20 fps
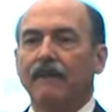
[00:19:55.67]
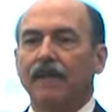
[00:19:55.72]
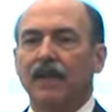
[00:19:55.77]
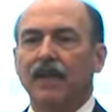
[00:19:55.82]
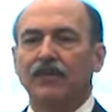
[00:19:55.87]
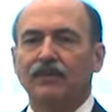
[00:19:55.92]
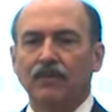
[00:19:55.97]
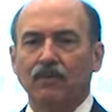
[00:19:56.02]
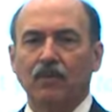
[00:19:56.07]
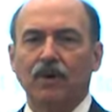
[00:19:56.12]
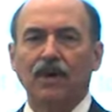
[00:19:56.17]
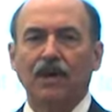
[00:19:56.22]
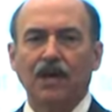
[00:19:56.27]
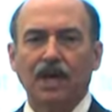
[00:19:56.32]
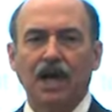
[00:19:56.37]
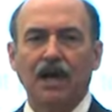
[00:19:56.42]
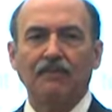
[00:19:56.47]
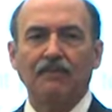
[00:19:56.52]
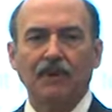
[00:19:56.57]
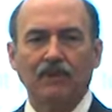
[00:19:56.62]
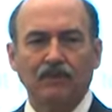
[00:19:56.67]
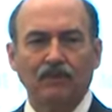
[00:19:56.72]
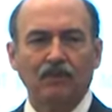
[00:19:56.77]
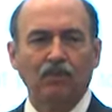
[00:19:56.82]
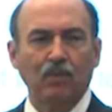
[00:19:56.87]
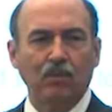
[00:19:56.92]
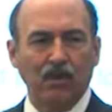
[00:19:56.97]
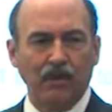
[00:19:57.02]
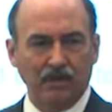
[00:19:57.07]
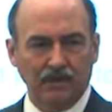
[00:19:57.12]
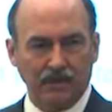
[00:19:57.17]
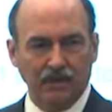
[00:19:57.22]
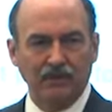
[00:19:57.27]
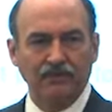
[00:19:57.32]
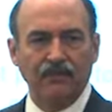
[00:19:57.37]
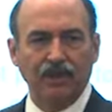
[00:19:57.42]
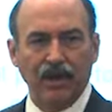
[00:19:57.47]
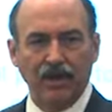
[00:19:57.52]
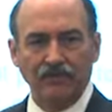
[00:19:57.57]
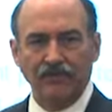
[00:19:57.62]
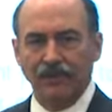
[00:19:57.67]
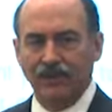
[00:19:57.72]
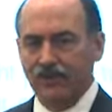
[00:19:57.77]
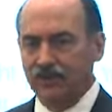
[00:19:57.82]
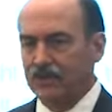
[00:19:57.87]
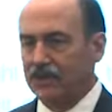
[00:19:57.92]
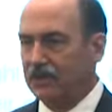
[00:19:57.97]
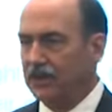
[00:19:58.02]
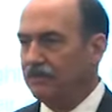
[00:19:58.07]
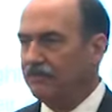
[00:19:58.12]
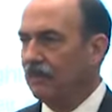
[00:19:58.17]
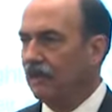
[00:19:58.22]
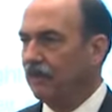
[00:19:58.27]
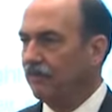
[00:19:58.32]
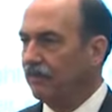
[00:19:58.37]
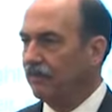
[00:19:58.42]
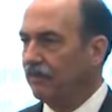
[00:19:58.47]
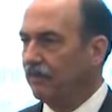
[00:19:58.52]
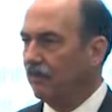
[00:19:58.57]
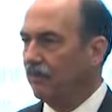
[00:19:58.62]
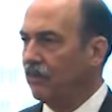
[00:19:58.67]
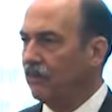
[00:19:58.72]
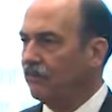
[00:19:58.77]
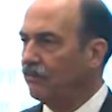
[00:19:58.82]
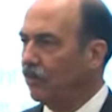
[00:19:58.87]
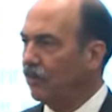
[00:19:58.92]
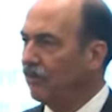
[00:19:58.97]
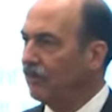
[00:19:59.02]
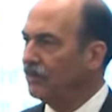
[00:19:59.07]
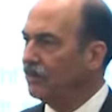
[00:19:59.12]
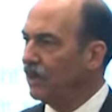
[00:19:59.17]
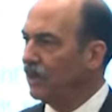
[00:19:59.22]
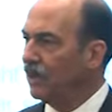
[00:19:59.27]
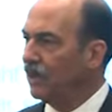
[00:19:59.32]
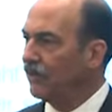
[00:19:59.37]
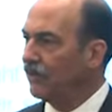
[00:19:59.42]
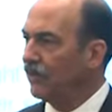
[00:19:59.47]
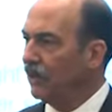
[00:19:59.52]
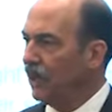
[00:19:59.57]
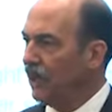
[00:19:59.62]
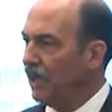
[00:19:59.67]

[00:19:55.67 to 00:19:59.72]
And if you want a copy of a more involved thing, just email me. But we put one together at